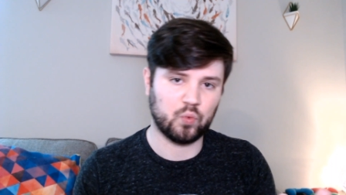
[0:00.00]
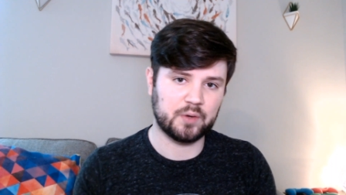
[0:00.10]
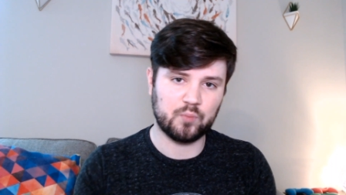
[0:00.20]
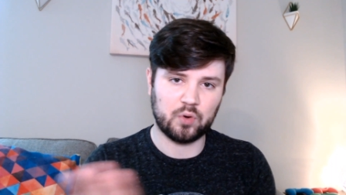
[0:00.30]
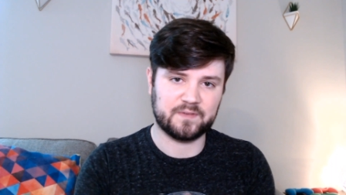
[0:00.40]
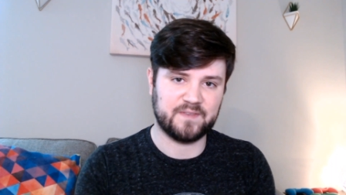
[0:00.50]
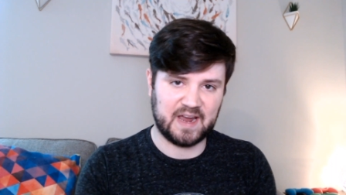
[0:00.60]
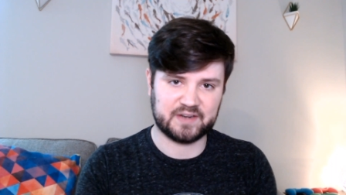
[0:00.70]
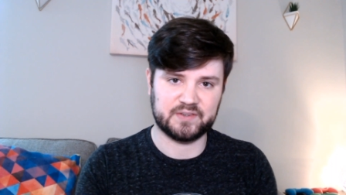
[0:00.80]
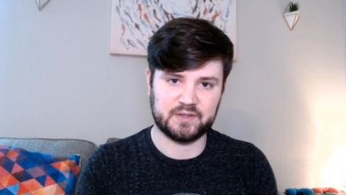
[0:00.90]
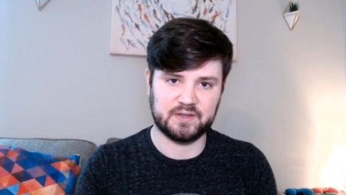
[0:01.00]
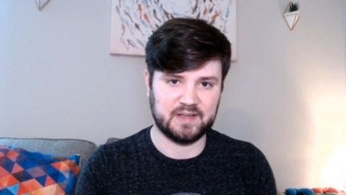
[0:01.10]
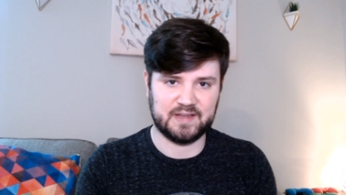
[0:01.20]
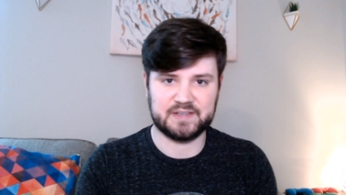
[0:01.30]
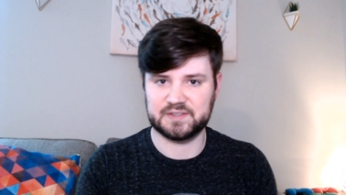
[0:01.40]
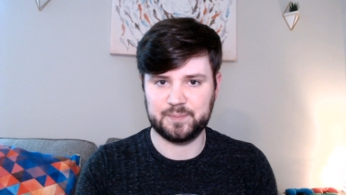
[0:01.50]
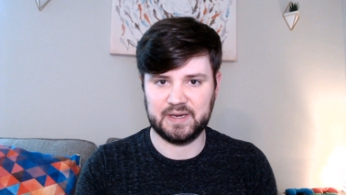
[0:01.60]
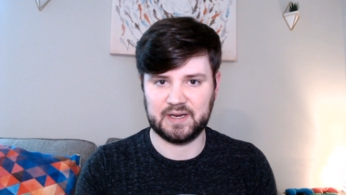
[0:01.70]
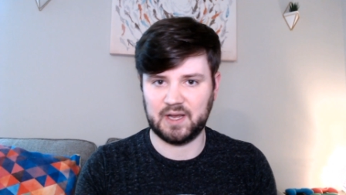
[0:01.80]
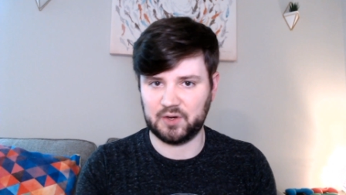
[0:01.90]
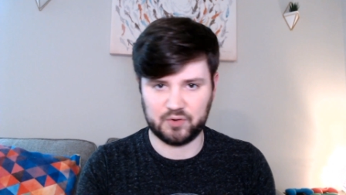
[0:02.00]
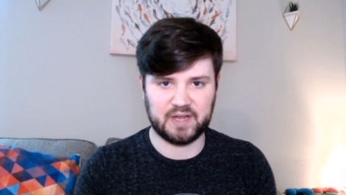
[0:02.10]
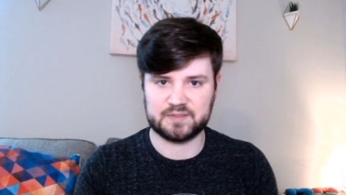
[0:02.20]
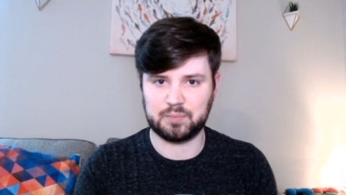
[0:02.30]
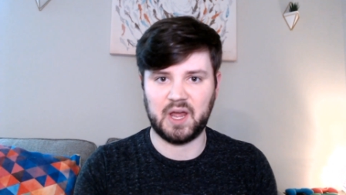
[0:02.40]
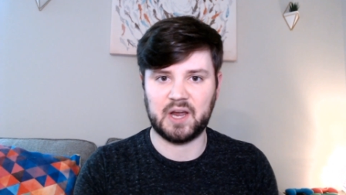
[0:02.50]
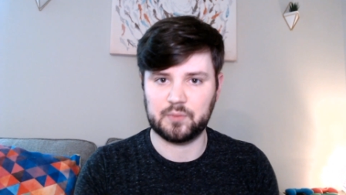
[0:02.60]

one more factor, and that just being a grass block